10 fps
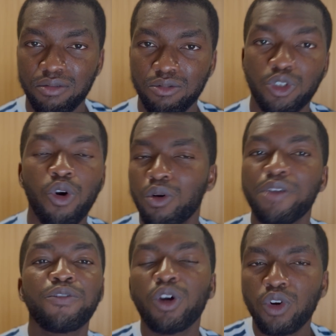So
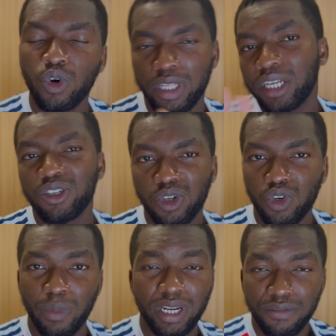if you don't know, then you don't
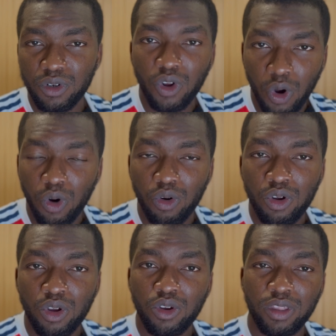know. But if you know
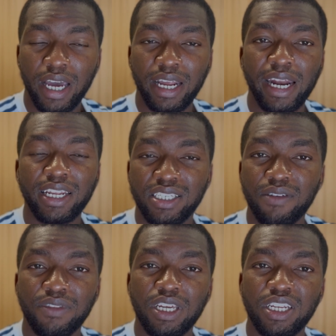that at least
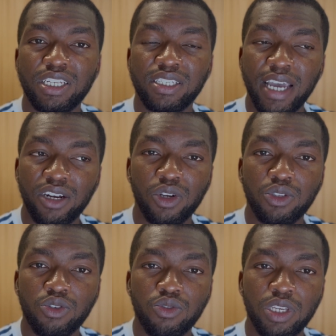if they decide not
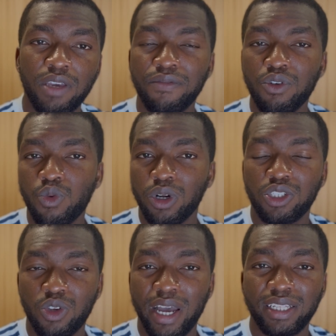to give you
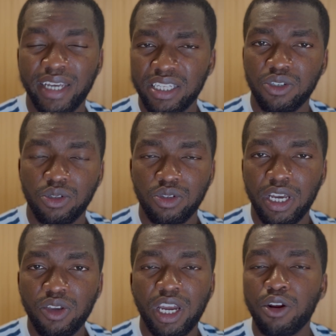what you are entitled to,
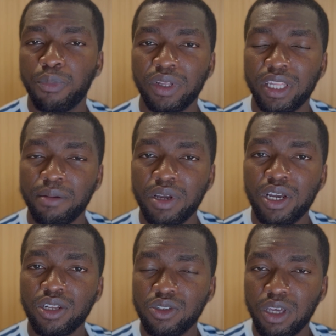then you can report them
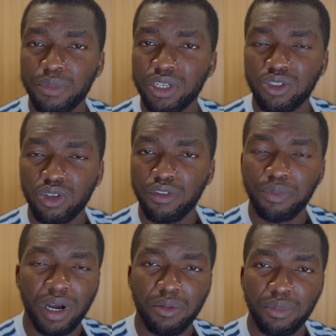to the Ministry of
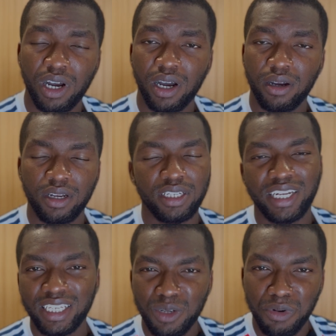
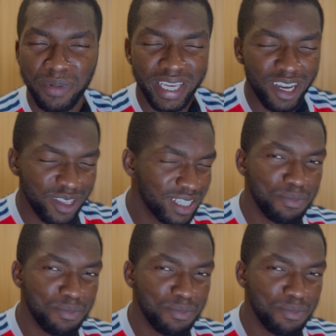did I say public health?